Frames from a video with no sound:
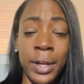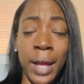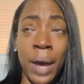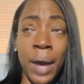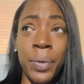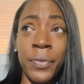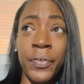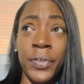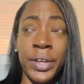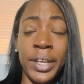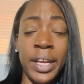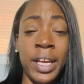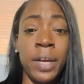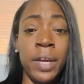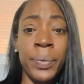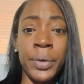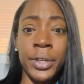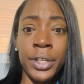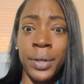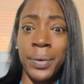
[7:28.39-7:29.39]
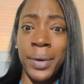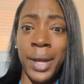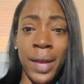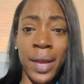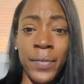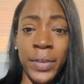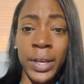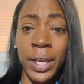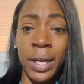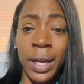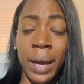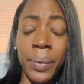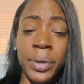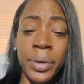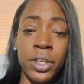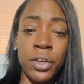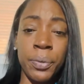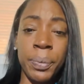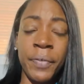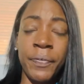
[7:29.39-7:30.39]
I would forget it was so heavy, and I would
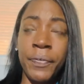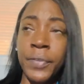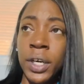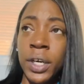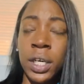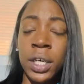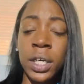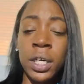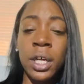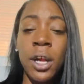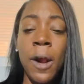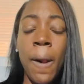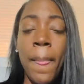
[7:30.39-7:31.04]
still be full.